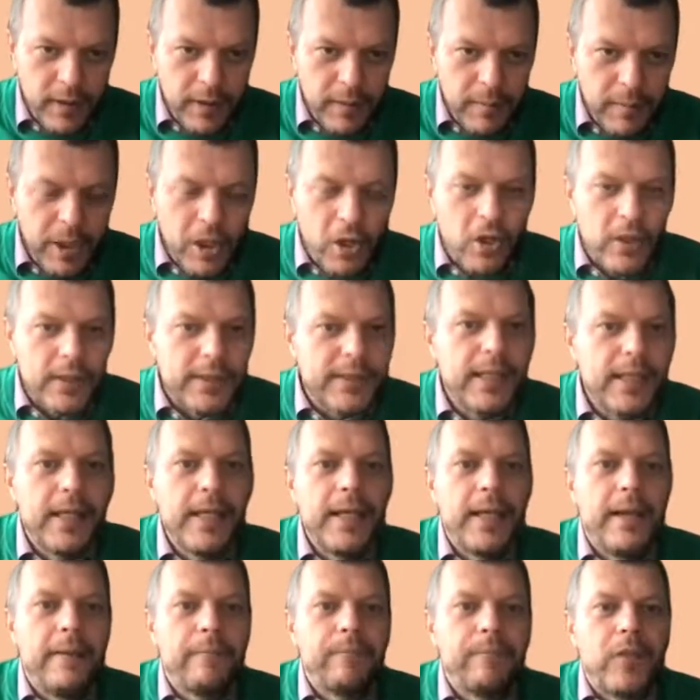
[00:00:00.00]
Because
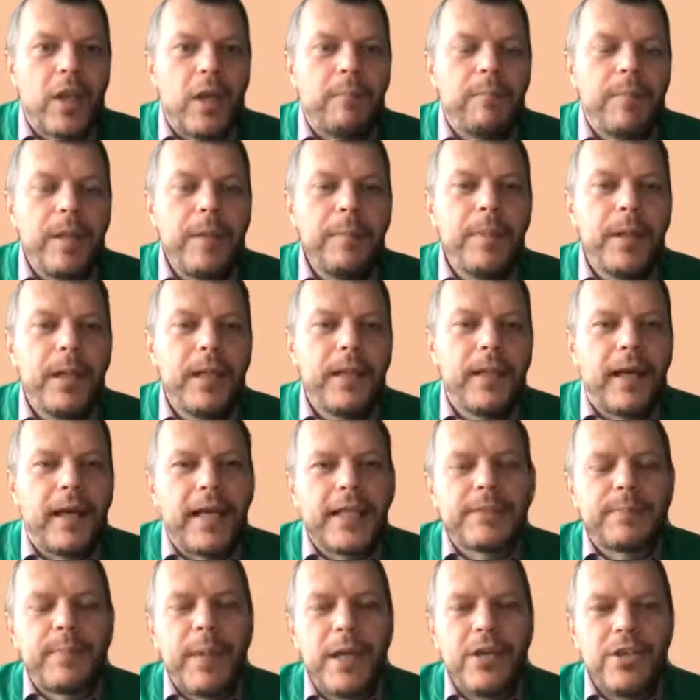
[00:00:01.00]
people,
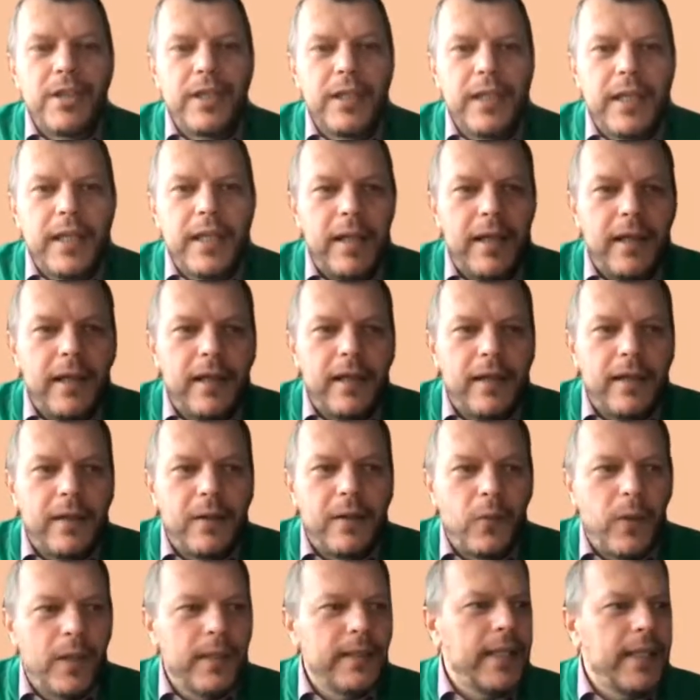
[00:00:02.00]
especially
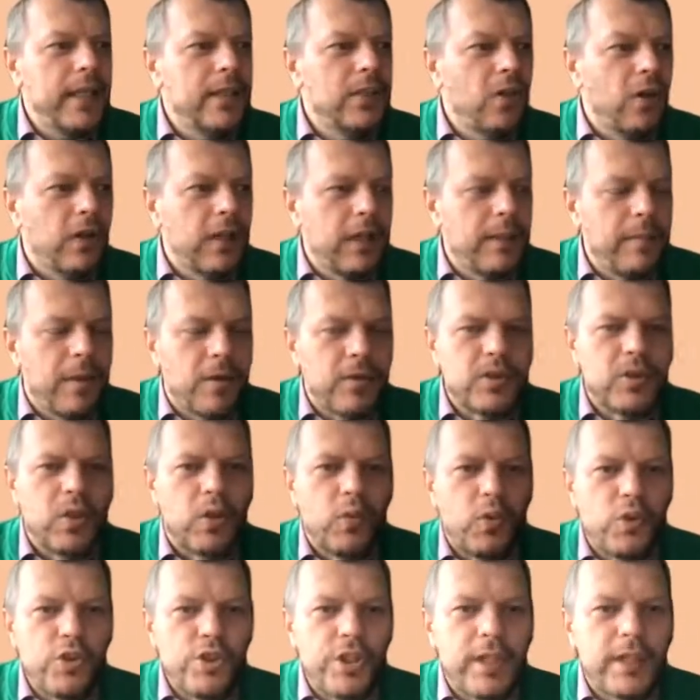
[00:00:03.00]
when they talk about
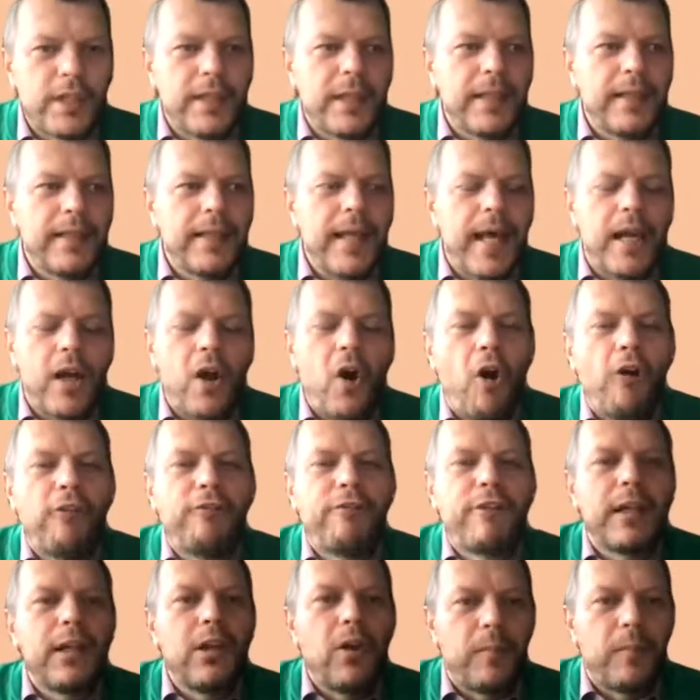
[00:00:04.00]
solution, they are
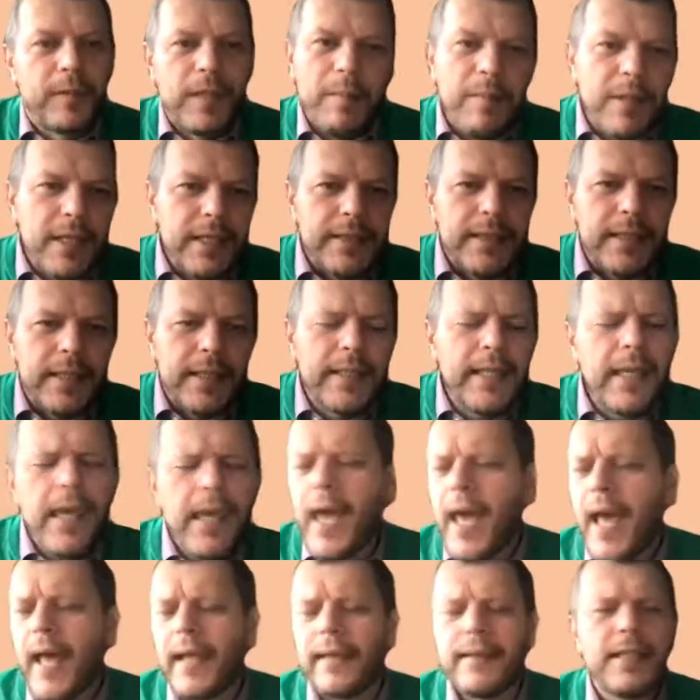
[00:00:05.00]
overly optimistic.
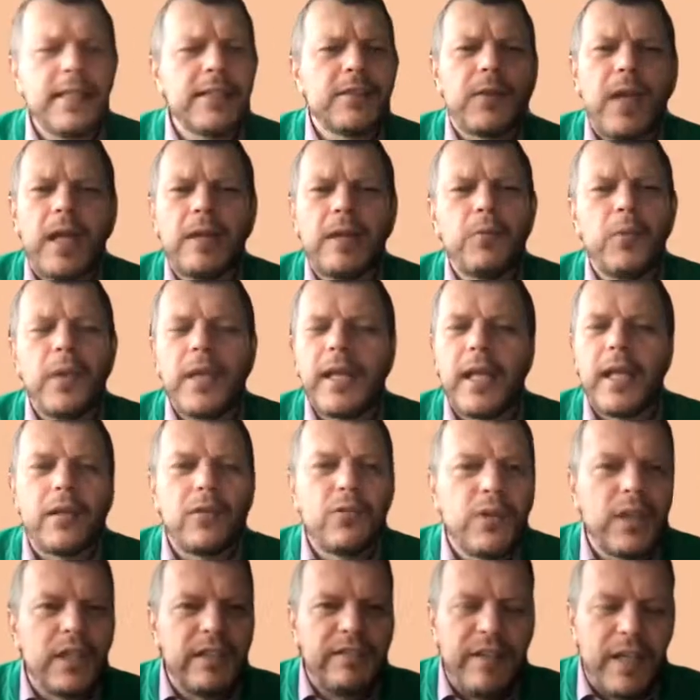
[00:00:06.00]
Yeah, we can
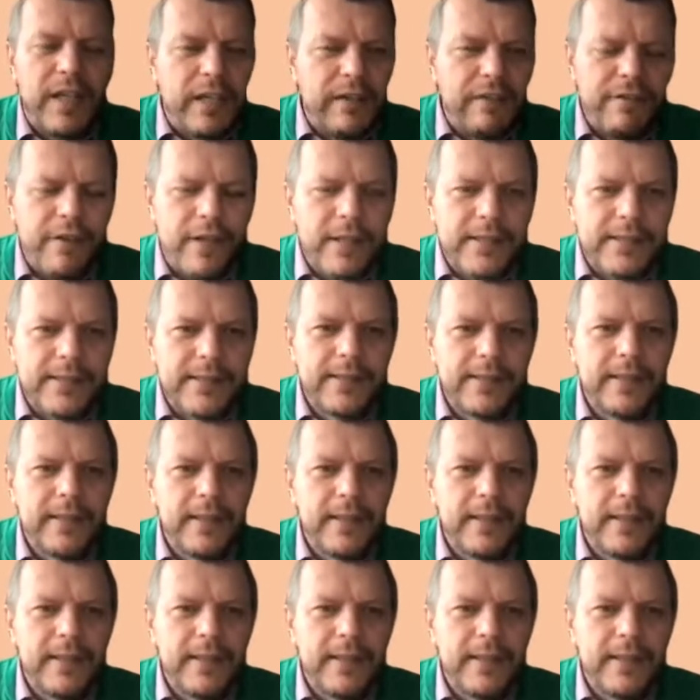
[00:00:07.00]
do it very fast.